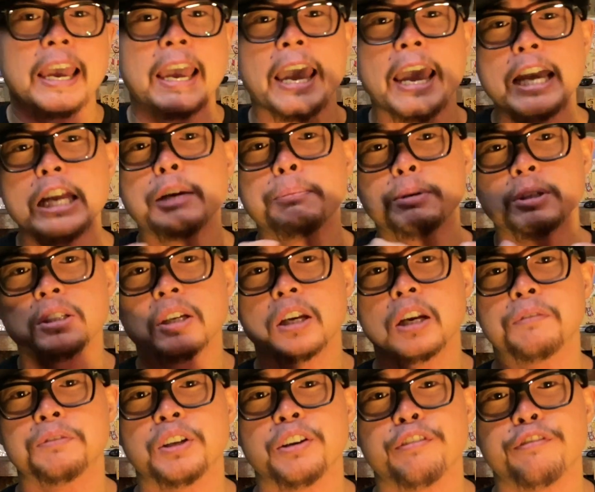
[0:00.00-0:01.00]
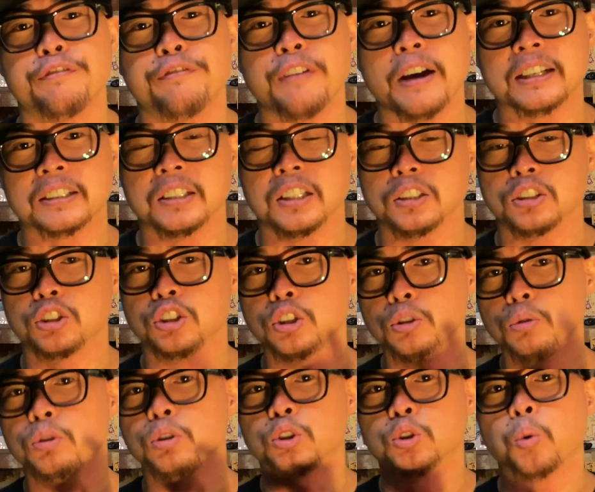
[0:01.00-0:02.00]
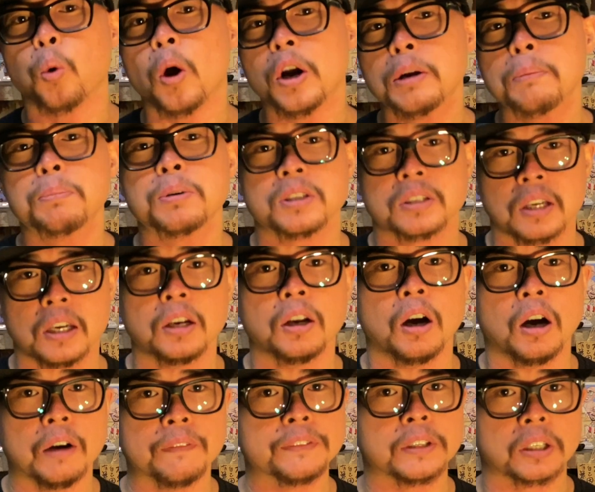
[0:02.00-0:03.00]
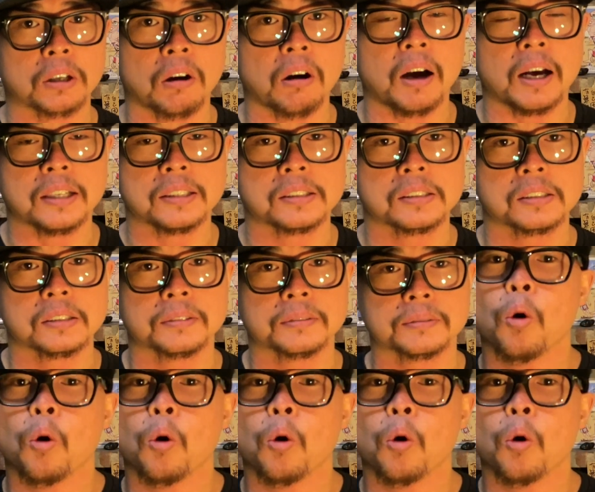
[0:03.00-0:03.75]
80% of the effect is due to 20% of the cost.